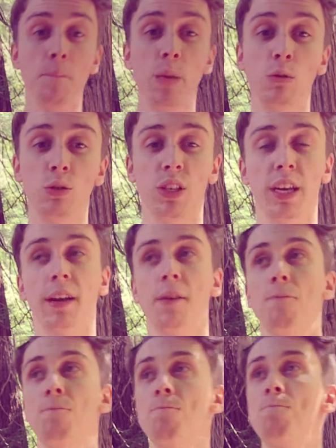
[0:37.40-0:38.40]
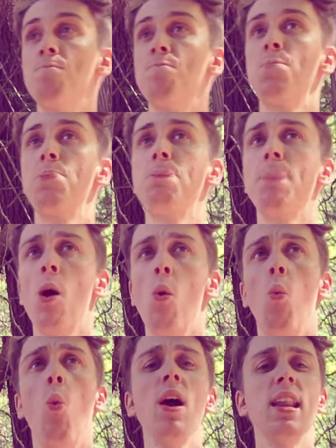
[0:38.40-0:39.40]
musing.
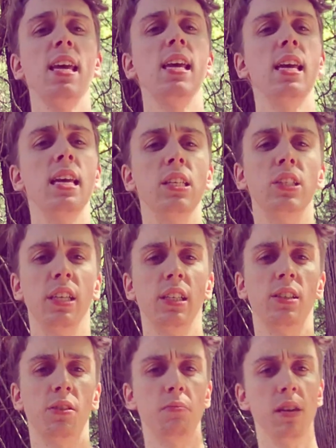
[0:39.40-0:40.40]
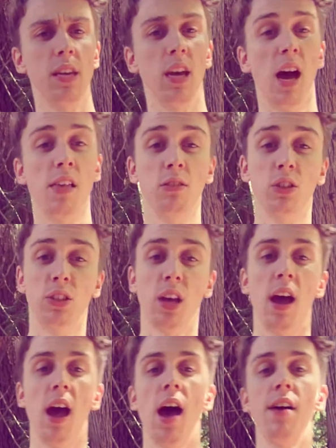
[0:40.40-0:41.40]
What is it to me? There's,
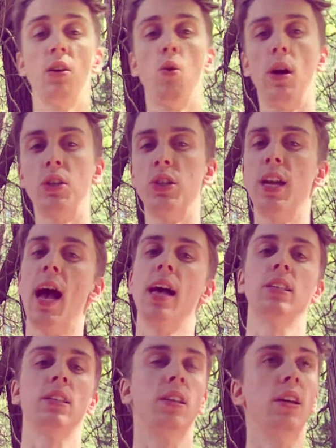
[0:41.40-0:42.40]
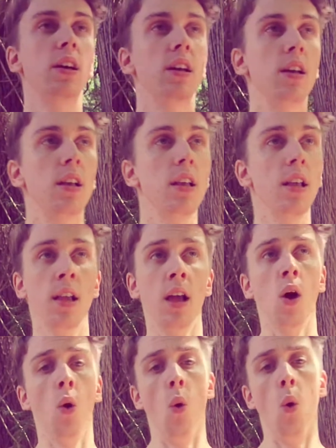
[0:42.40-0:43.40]
I had a question asked
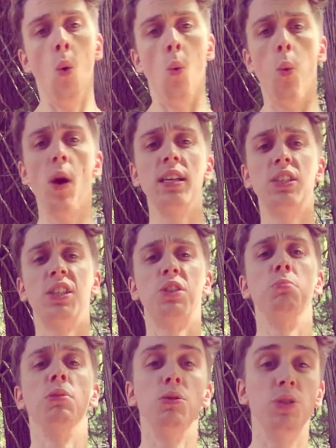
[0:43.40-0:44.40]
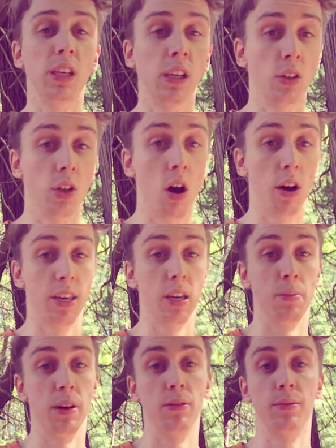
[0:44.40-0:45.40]
what is this musing you're talking
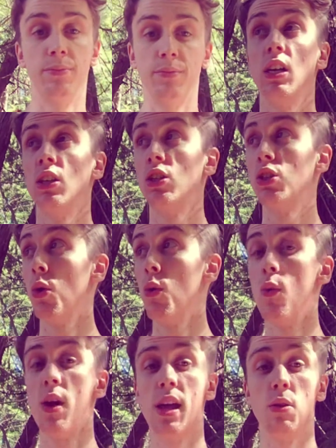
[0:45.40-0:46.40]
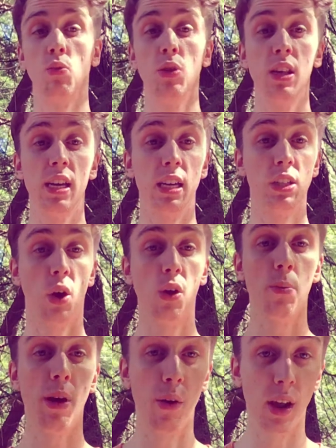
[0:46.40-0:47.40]
about? So really it is all
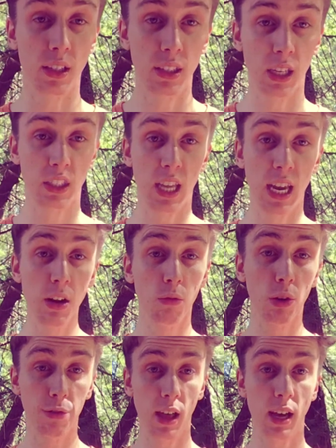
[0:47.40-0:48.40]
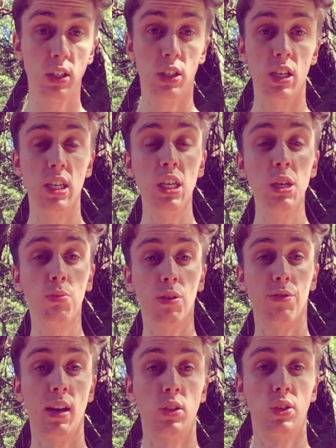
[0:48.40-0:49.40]
about a, a, state of reflection, deep
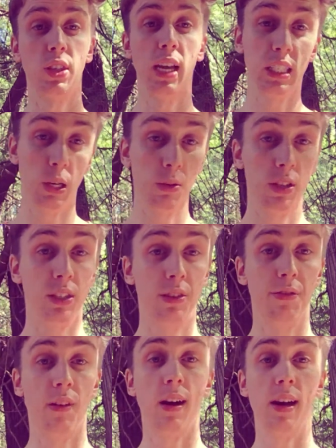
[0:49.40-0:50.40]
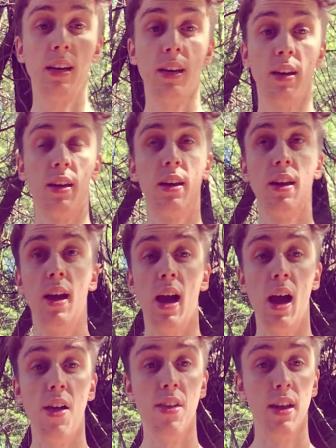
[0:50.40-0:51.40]
reflection. That's how it is defined.
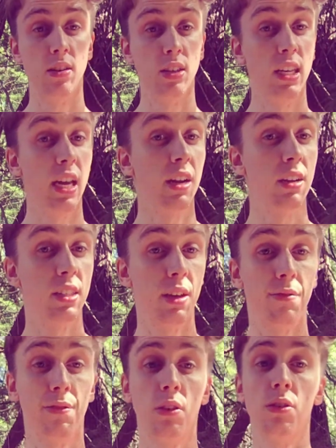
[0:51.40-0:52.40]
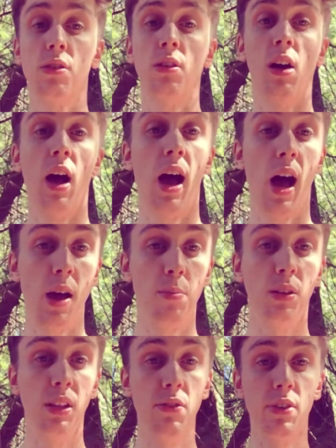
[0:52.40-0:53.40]
And then to take it a step further, I, I
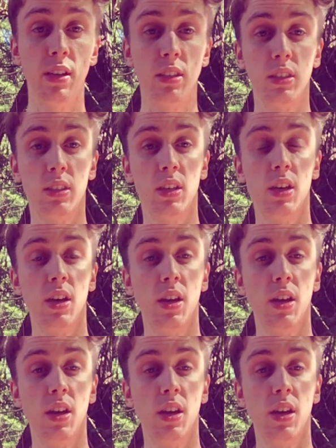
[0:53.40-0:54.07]
believe it's